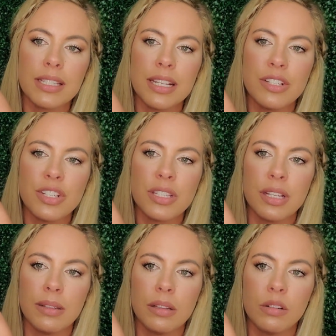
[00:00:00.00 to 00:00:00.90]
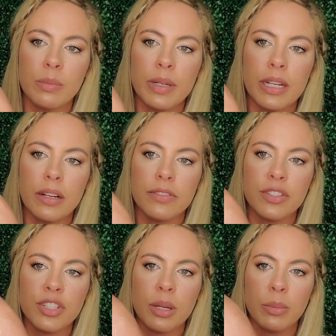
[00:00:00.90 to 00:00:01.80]
See, it's just a little bit of
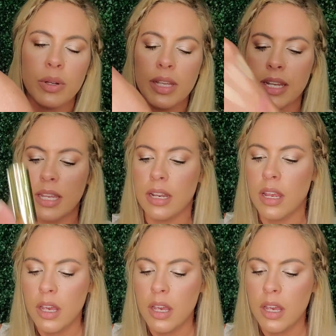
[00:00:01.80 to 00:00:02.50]
shimmer in it.